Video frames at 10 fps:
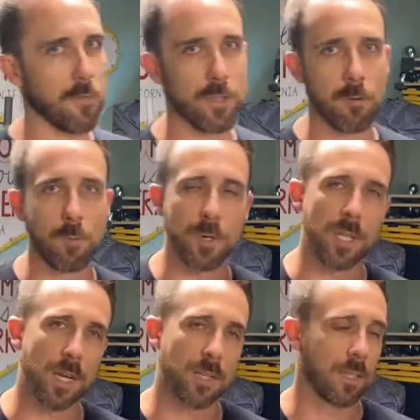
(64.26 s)
that would
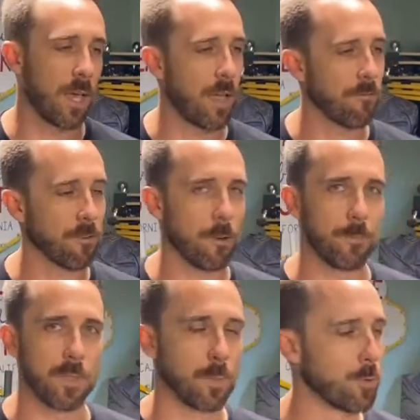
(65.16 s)
protect the light
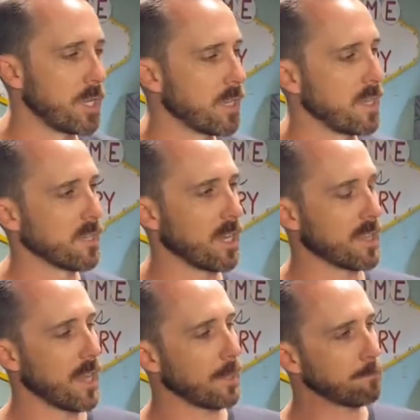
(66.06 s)
from debris and things like
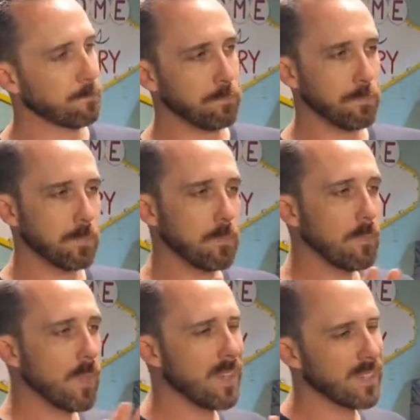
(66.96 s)
that.
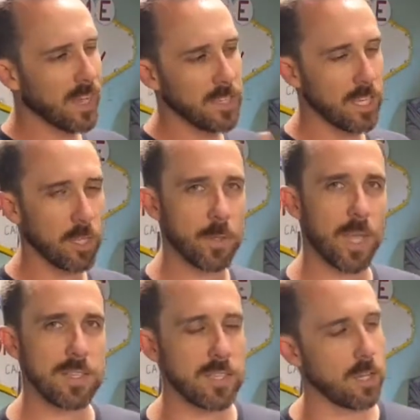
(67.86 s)
It's got the yellow
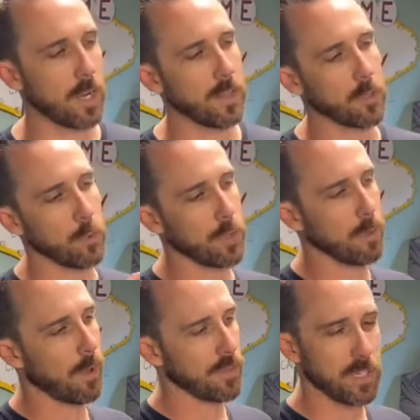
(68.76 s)
KC on it. The cool thing
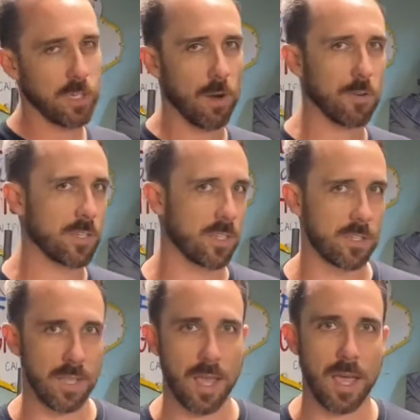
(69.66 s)
about these covers
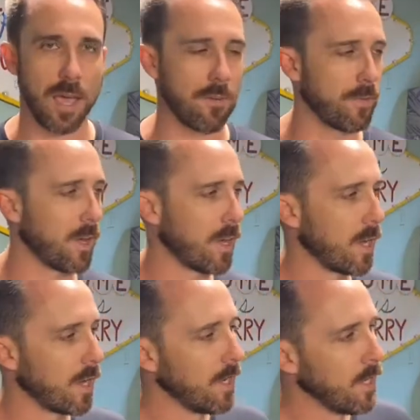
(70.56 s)
is they
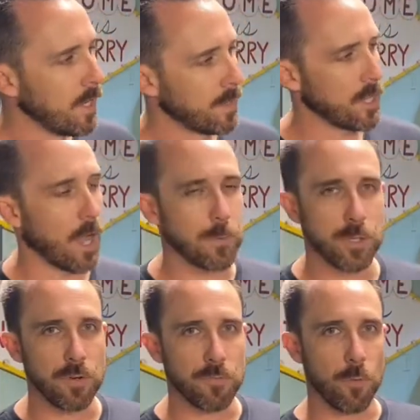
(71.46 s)
have the
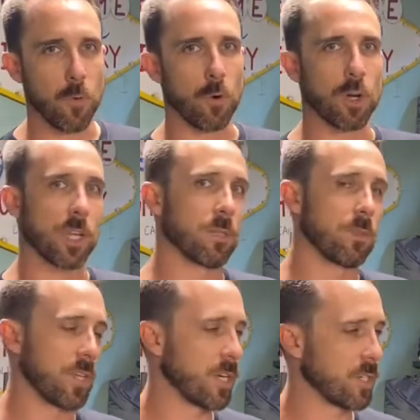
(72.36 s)
option for
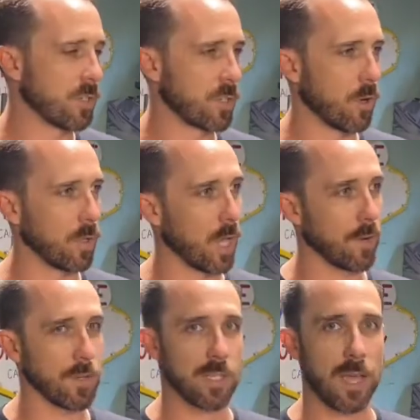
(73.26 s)
customization. So a lot
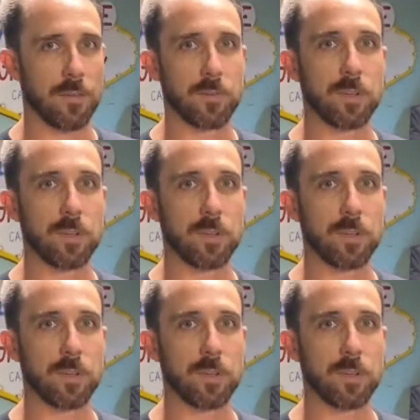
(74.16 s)
of us have